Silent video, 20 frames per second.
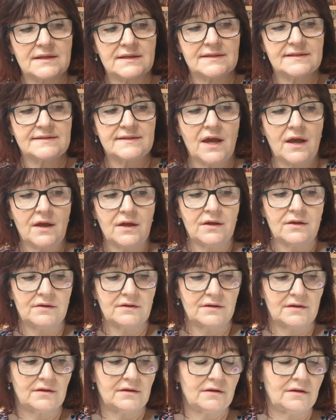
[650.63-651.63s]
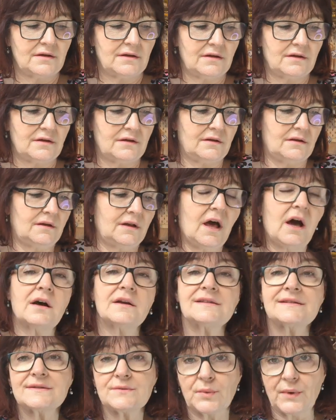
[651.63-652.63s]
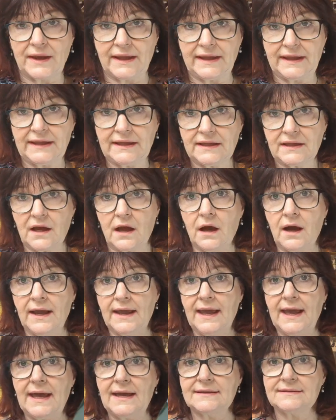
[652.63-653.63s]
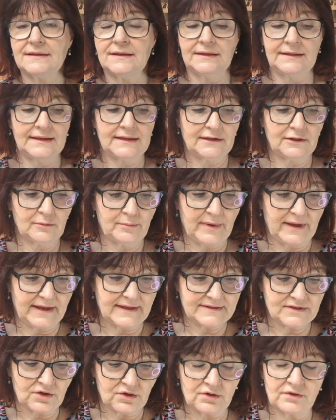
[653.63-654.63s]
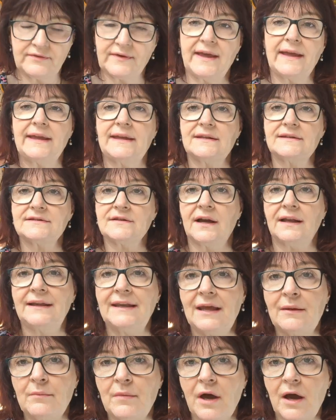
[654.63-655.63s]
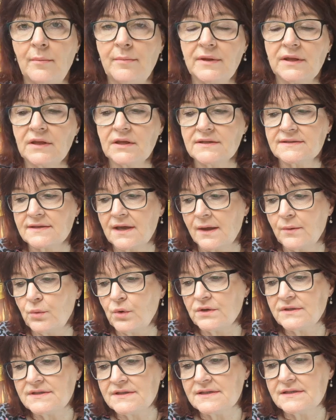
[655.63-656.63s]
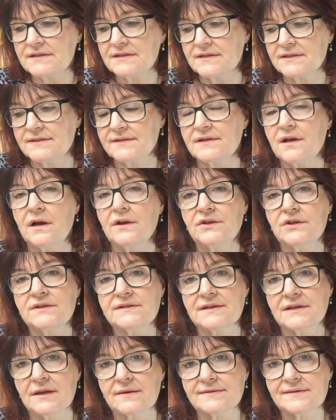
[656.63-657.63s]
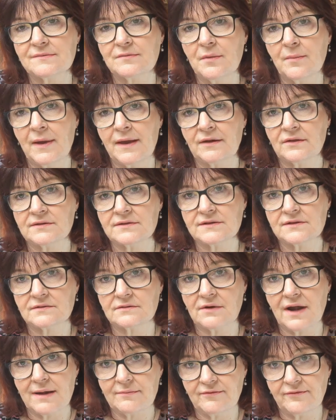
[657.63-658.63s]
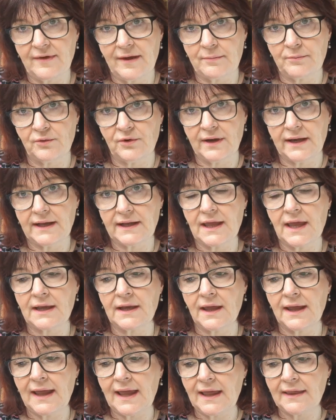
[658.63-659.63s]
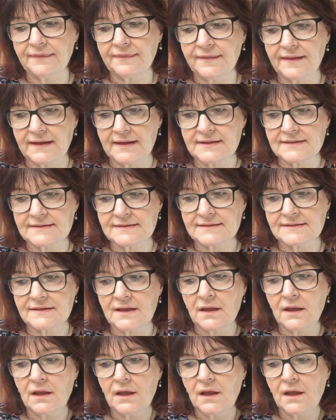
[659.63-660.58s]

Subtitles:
So last week I had a little bit of a dilemma because I wanted to start using up some of my scrap fabric, and I had this